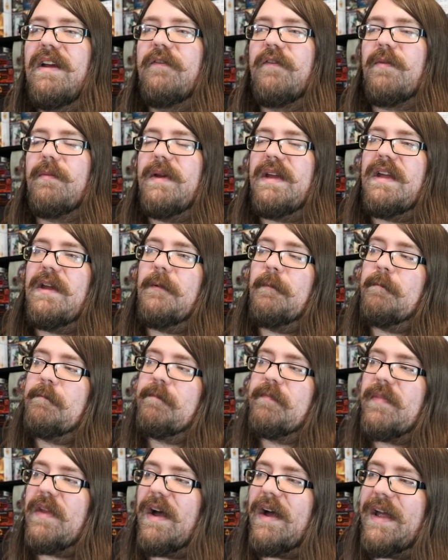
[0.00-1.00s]
For me,
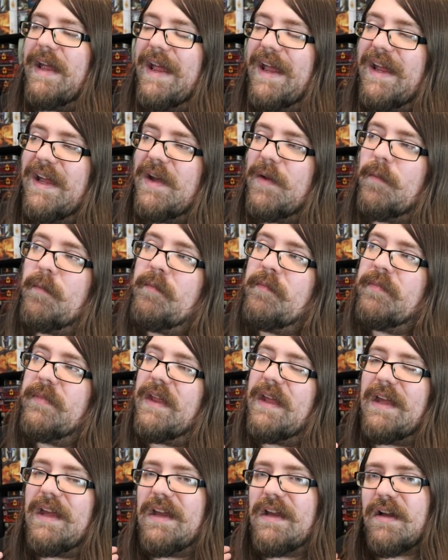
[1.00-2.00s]
I am
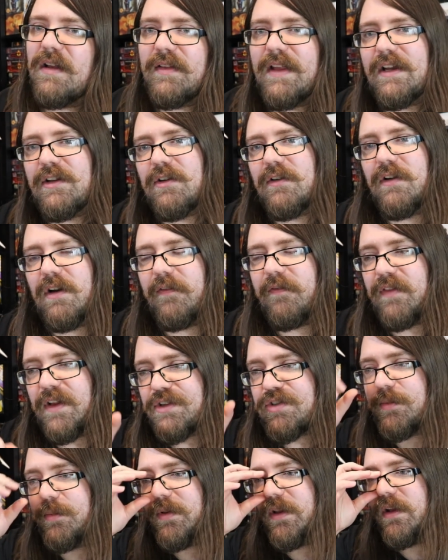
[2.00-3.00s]
a collector of
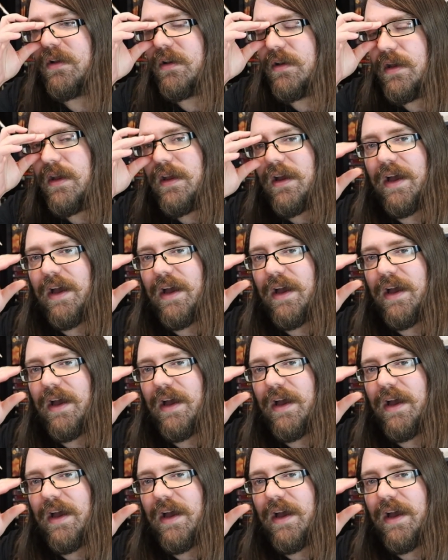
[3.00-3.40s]
flesh and blood.